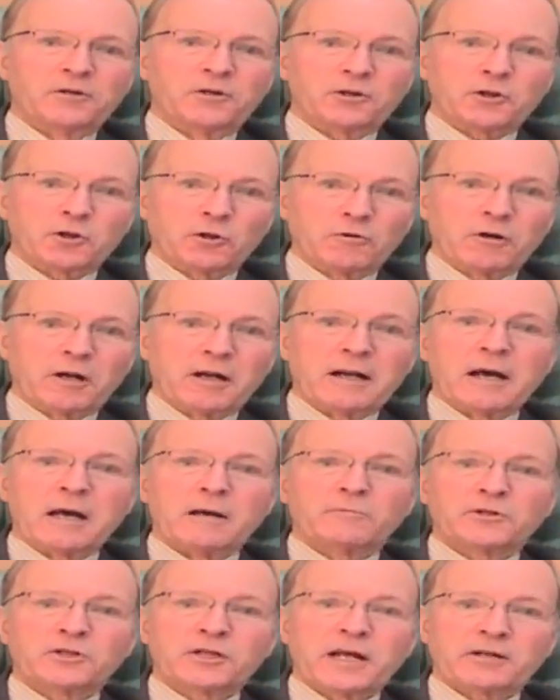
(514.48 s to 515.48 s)
The Tory
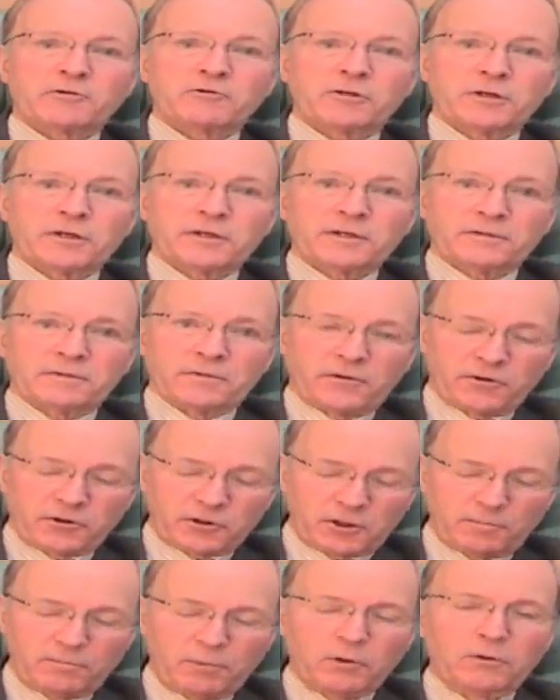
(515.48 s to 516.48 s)
line was naturally to
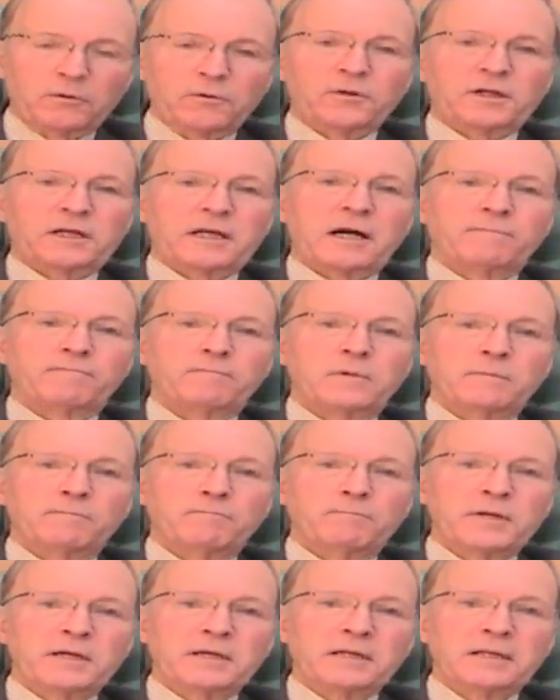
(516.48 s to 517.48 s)
support the
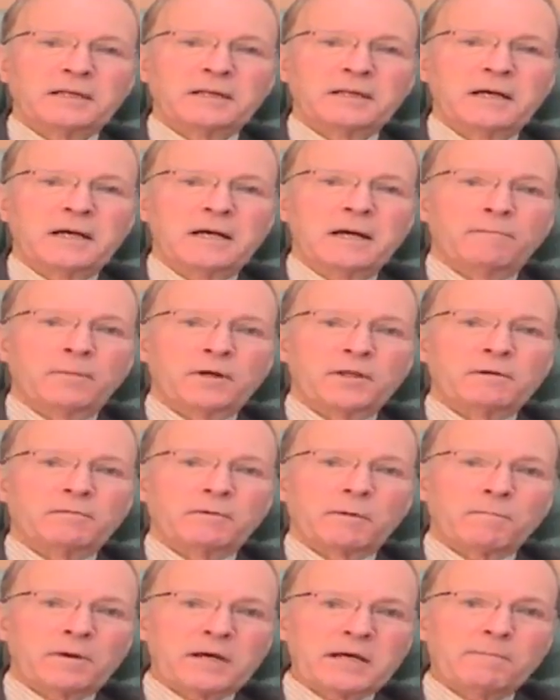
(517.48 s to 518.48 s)
government bill, but there
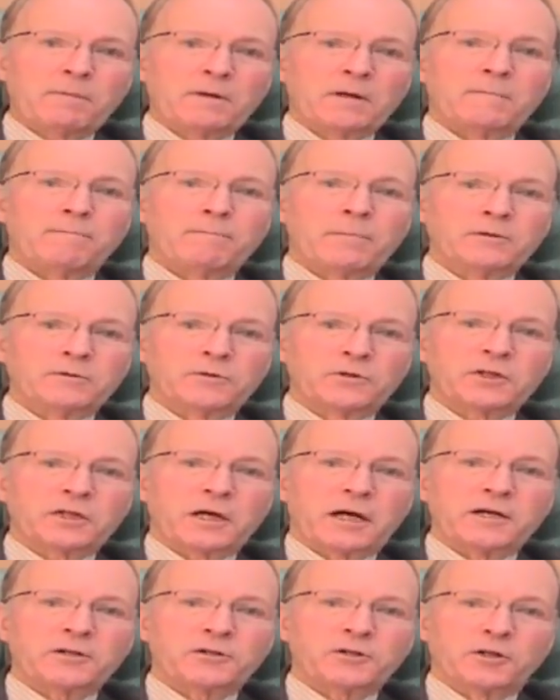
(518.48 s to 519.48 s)
were people on both
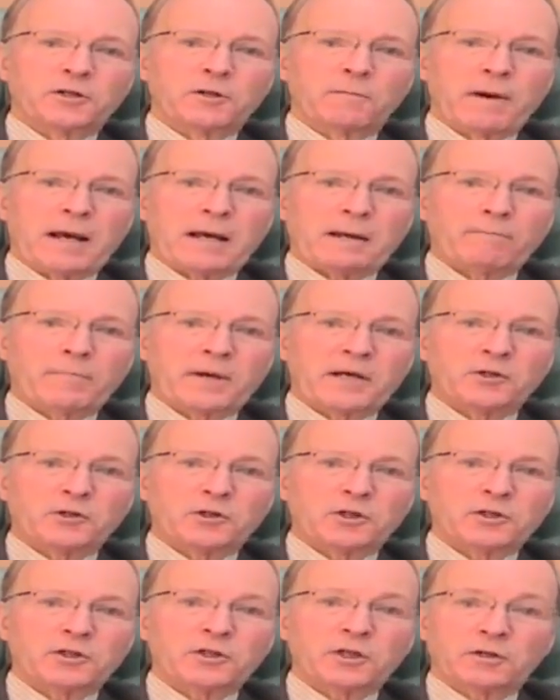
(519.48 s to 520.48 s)
sides on the back
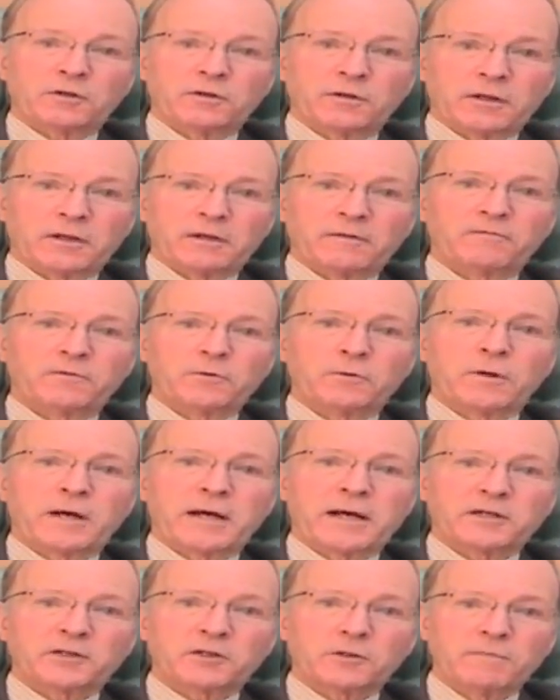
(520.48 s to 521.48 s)
benches, including a few
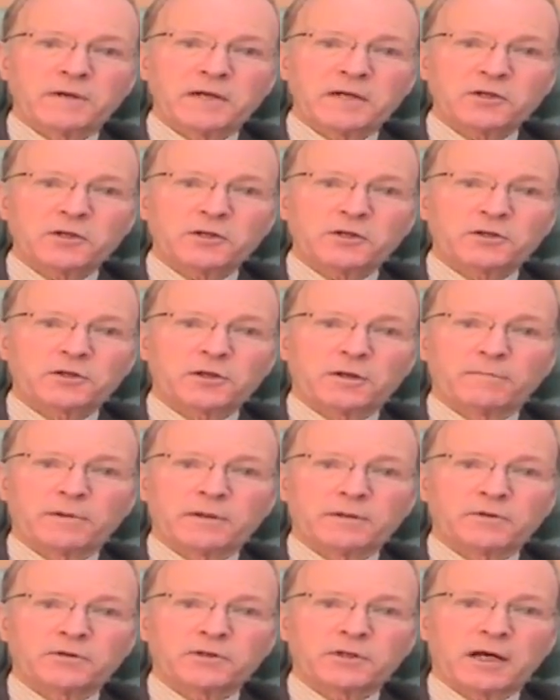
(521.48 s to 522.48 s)
ex-ministers on
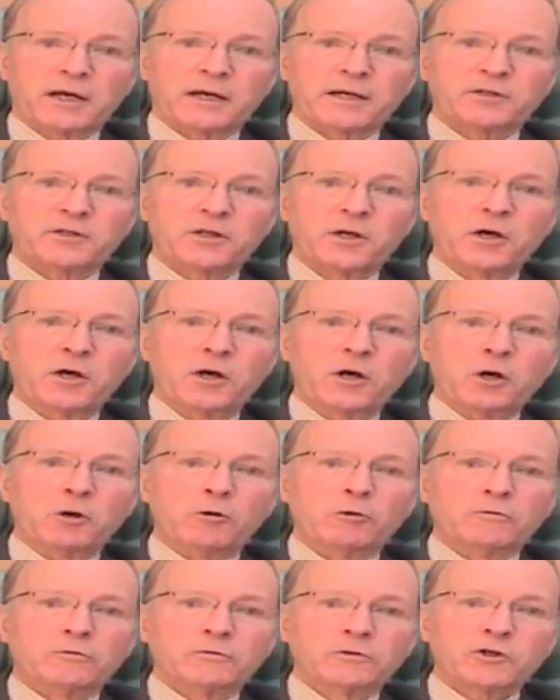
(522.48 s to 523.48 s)
both sides,
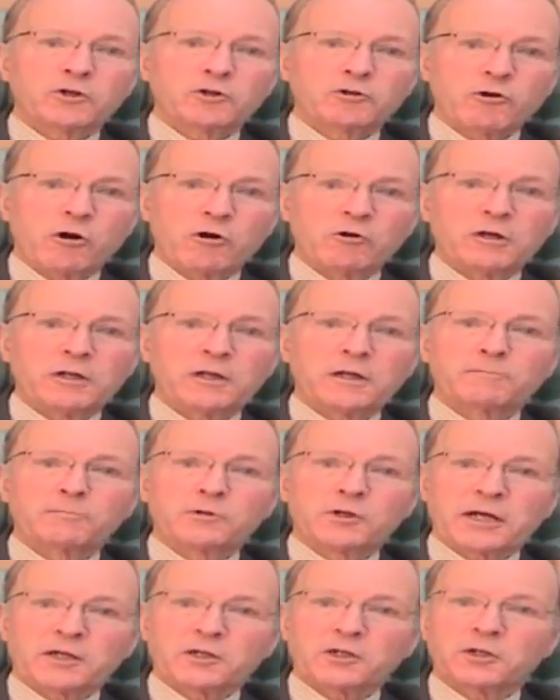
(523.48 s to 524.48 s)
who strongly
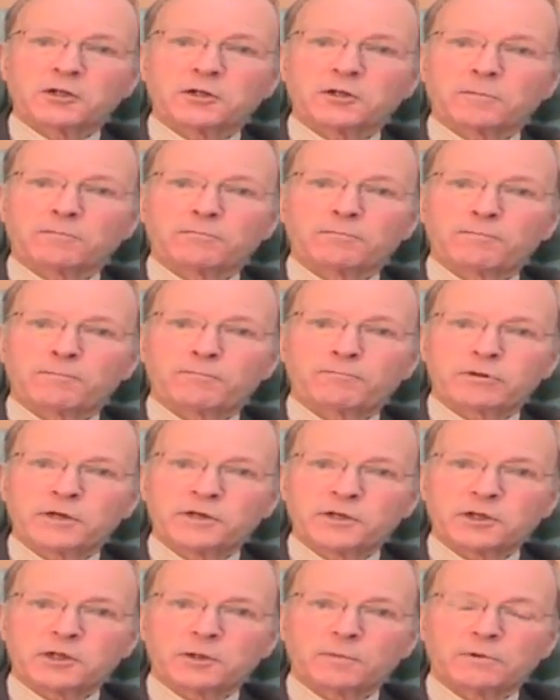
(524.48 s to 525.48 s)
objected to the
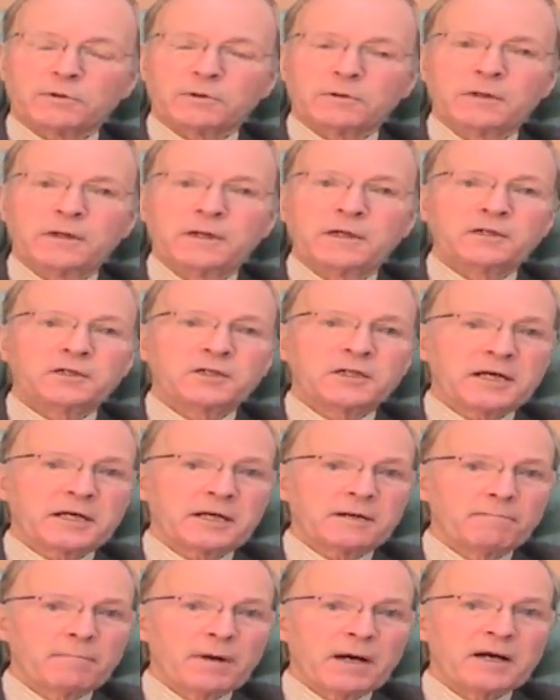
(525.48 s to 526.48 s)
principle
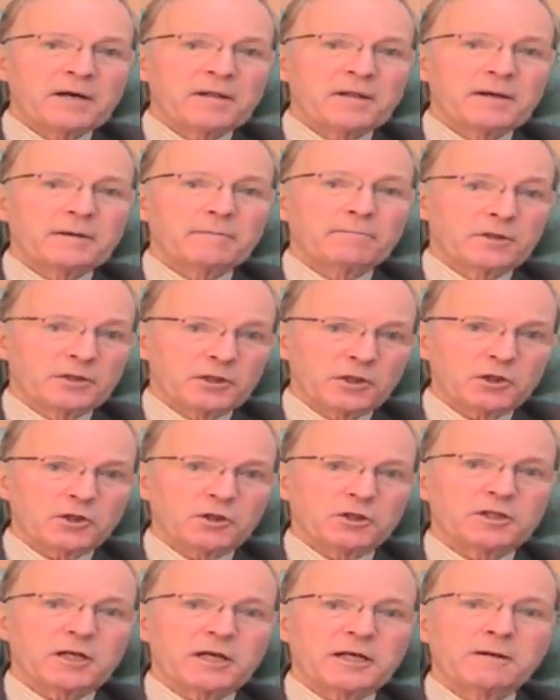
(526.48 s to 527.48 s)
taken by their
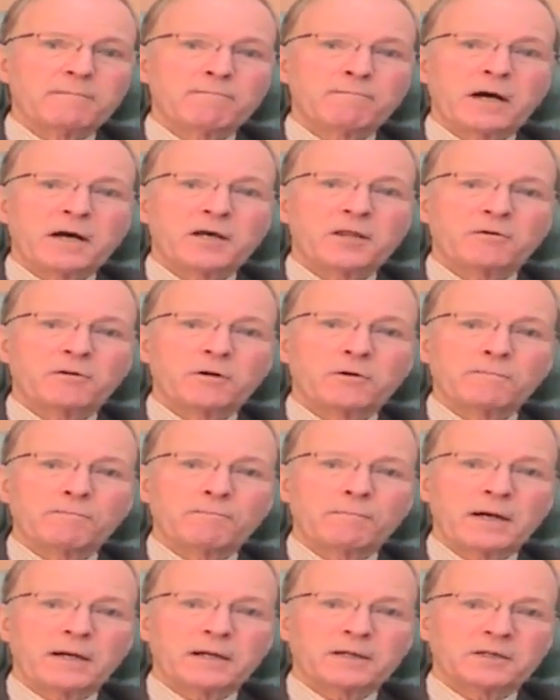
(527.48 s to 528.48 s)
position, taken by their own
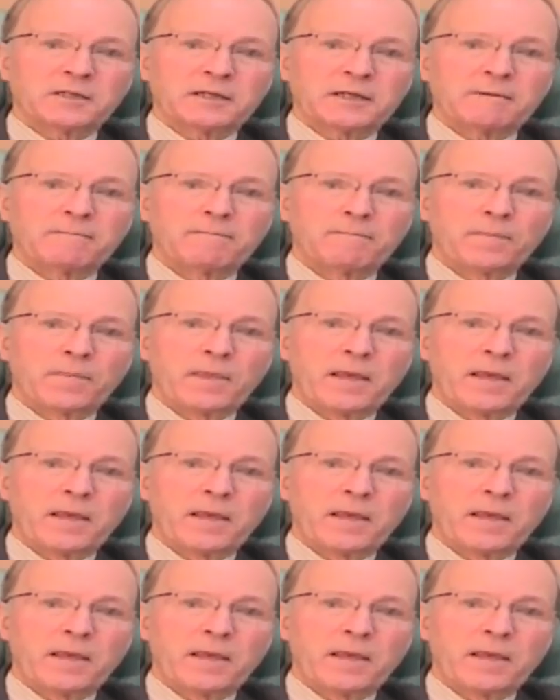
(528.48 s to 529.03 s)
party.